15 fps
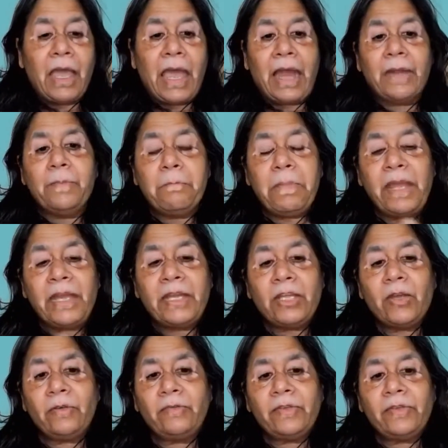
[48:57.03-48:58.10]
And many
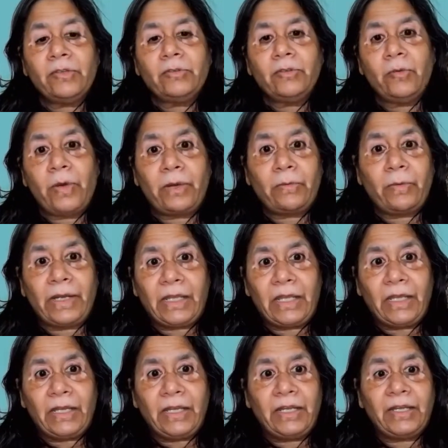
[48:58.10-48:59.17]
of you who are
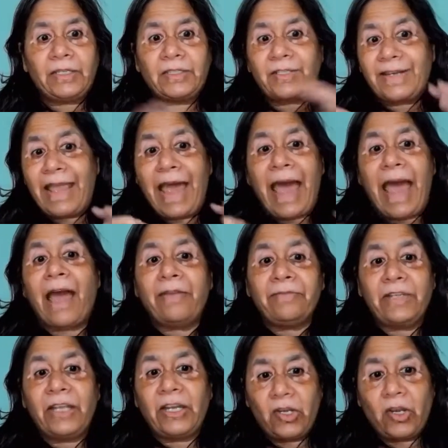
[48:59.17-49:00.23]
working in industry have
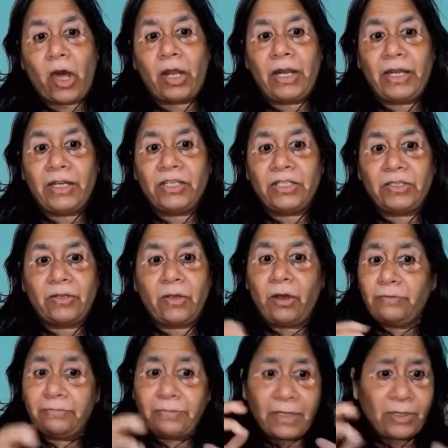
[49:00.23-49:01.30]
that knowledge
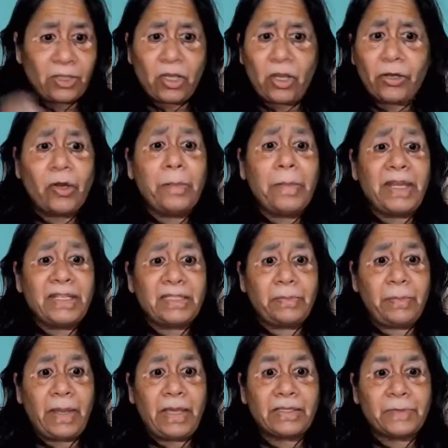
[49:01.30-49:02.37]
of your domain
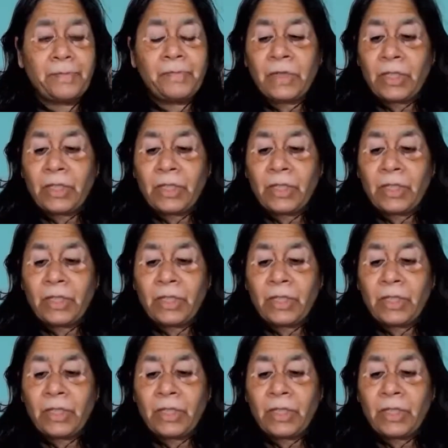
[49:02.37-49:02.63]
space.